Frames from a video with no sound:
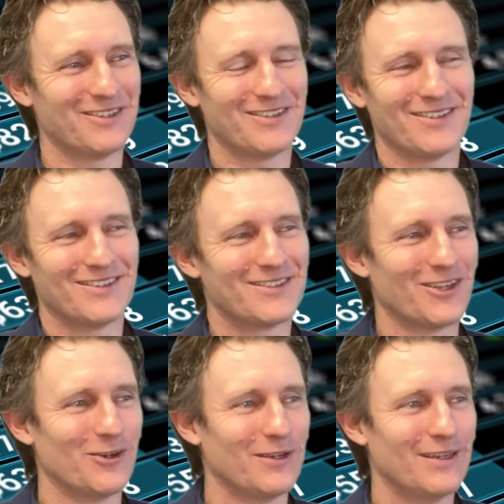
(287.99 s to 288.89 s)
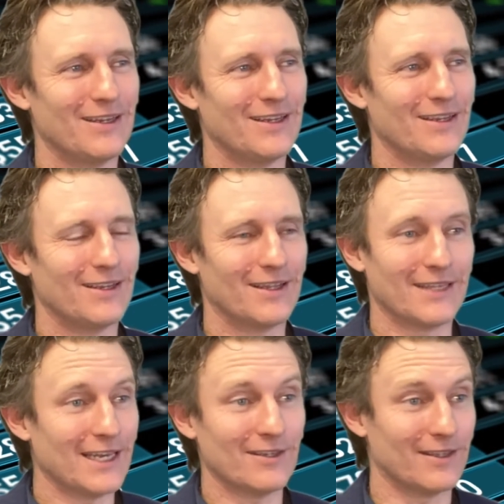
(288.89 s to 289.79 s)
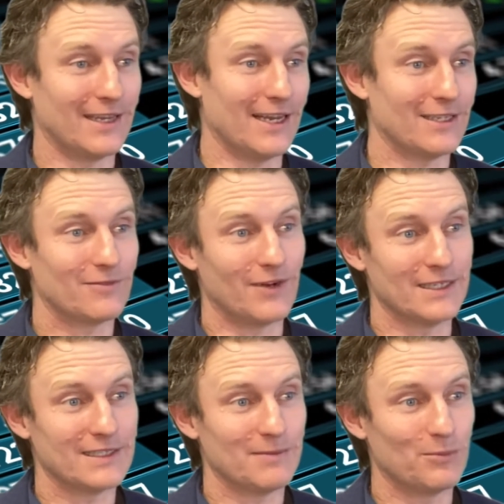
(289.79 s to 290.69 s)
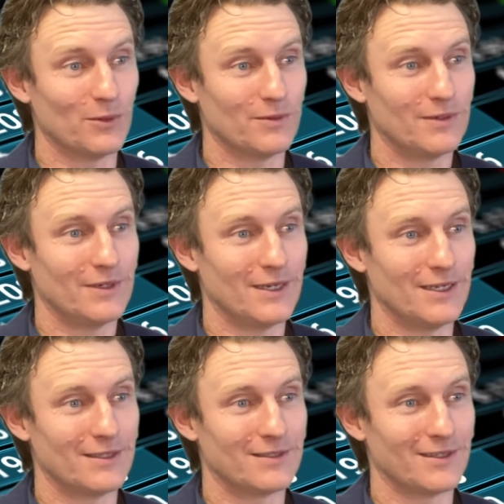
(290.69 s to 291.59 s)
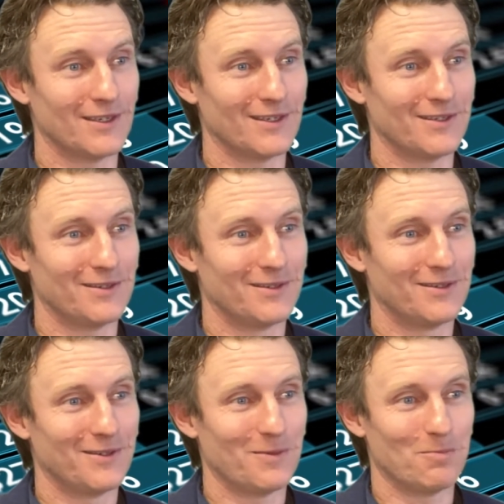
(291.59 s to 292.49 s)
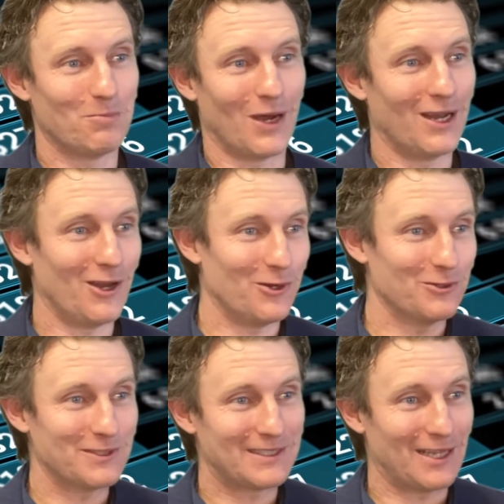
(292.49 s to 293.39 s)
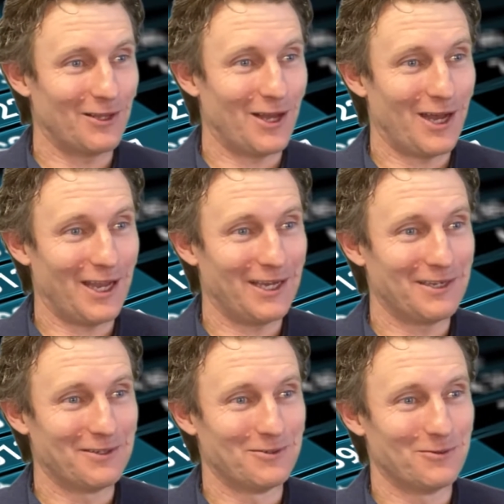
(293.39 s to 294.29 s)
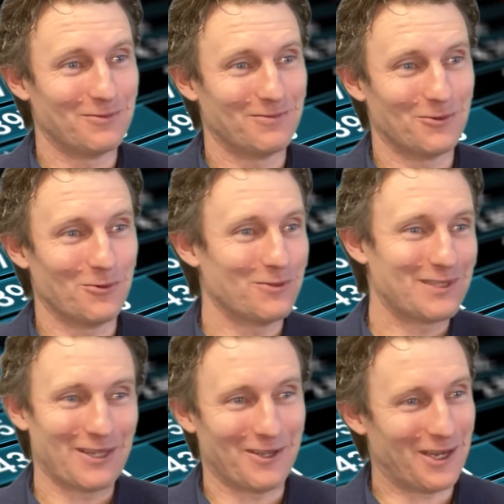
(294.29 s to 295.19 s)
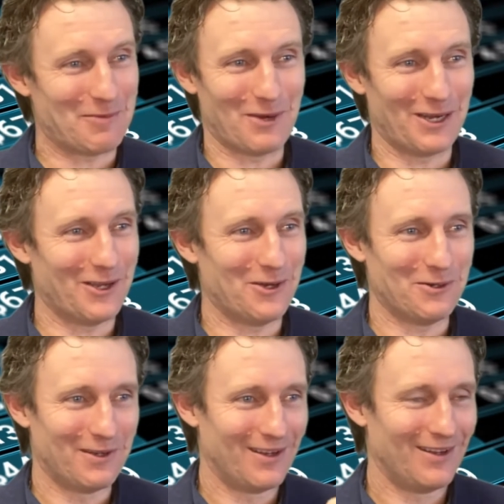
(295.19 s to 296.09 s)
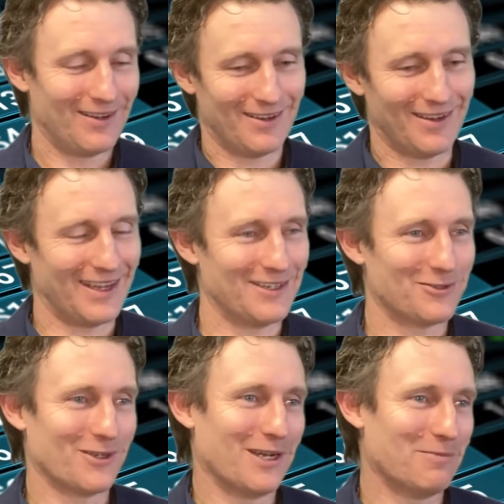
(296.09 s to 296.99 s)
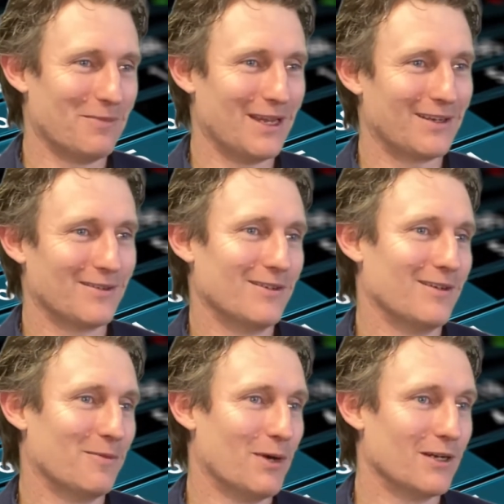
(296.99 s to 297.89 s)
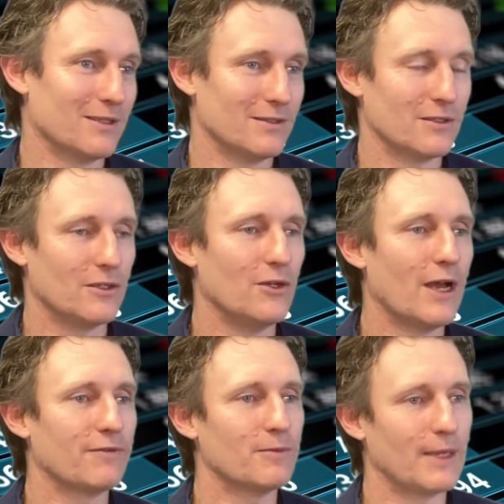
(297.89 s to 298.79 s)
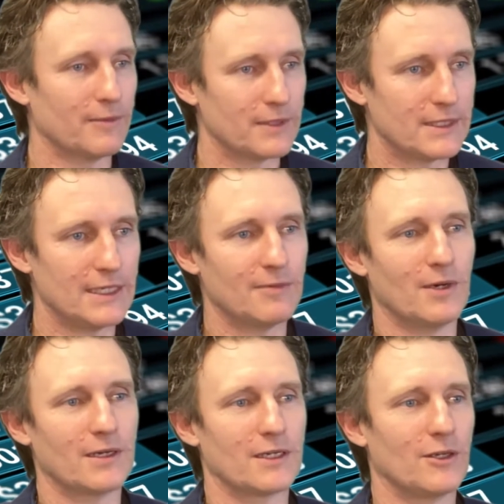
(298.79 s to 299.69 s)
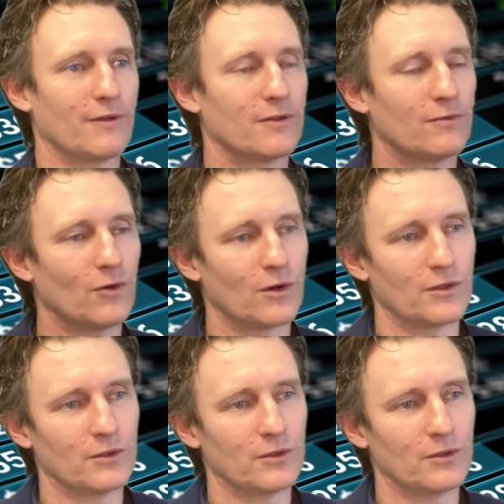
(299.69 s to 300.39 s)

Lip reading: So at the end of the day, it's very simple. It's buy low, sell high, buy low. and try and make a margin. So you have to be able to see the market, you have to follow